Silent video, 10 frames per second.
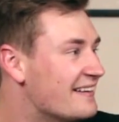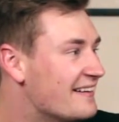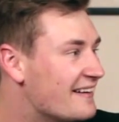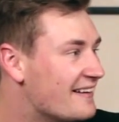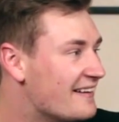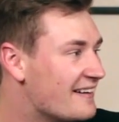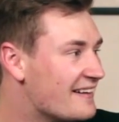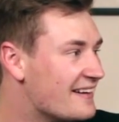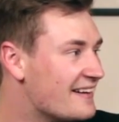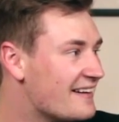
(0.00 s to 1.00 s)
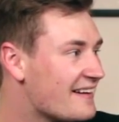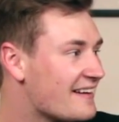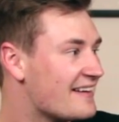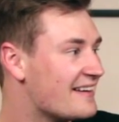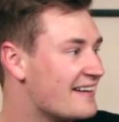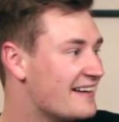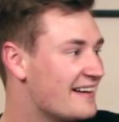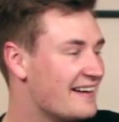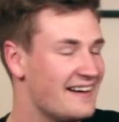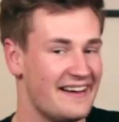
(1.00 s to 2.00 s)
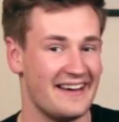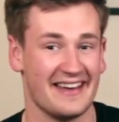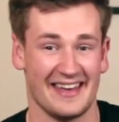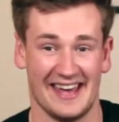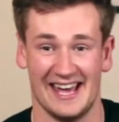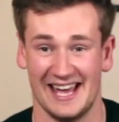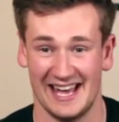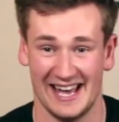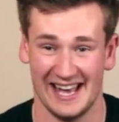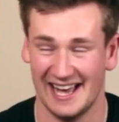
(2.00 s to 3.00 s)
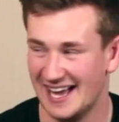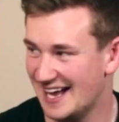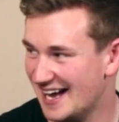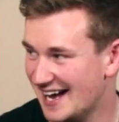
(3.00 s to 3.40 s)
(not speaking)